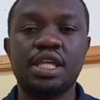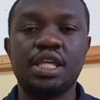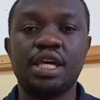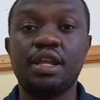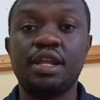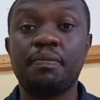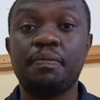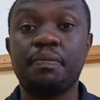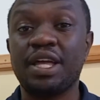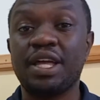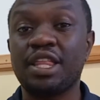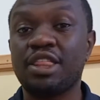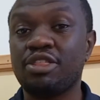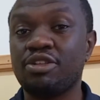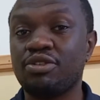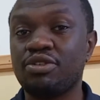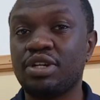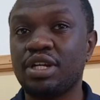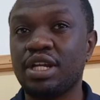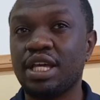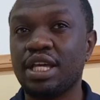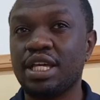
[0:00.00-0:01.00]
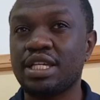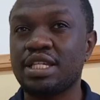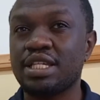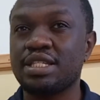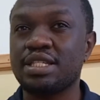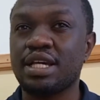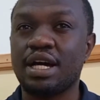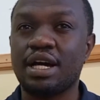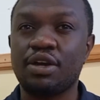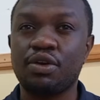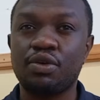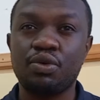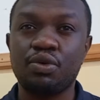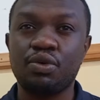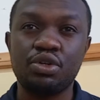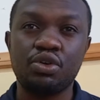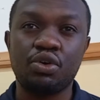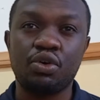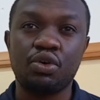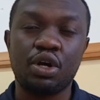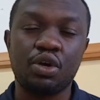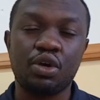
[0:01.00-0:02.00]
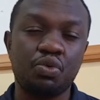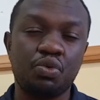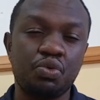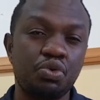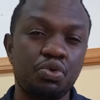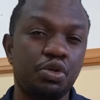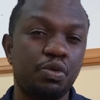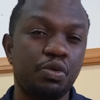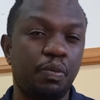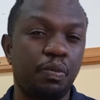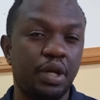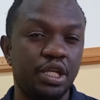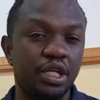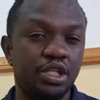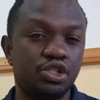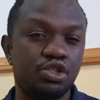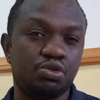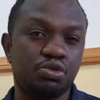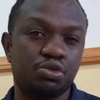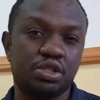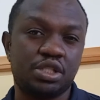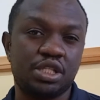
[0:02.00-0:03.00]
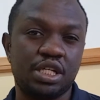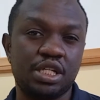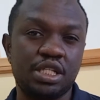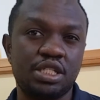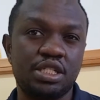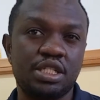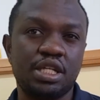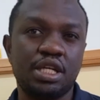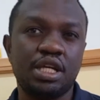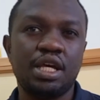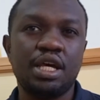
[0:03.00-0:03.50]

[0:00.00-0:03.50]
then Python is a road or a good place to start.